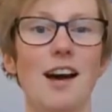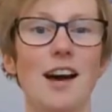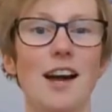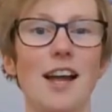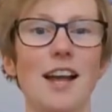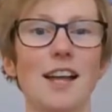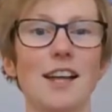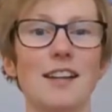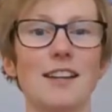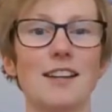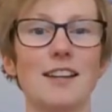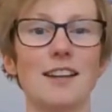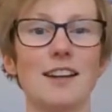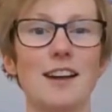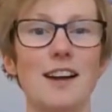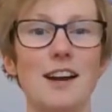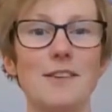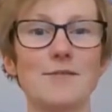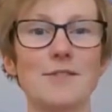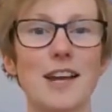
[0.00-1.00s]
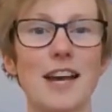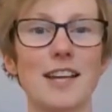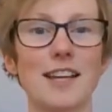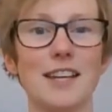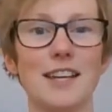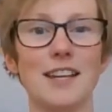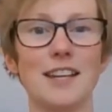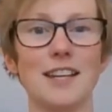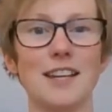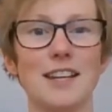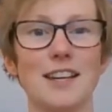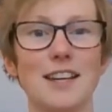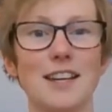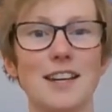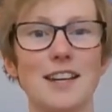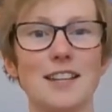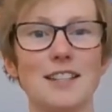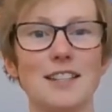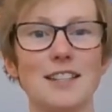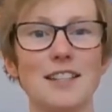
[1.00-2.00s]
Hi, I'm Jacqui,
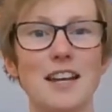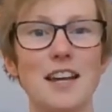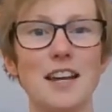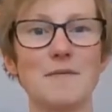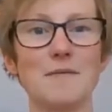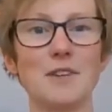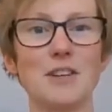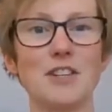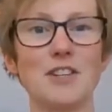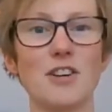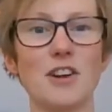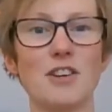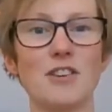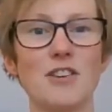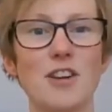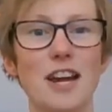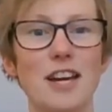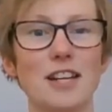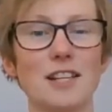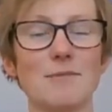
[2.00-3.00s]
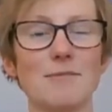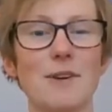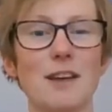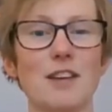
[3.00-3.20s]
and today I'm going to show you how to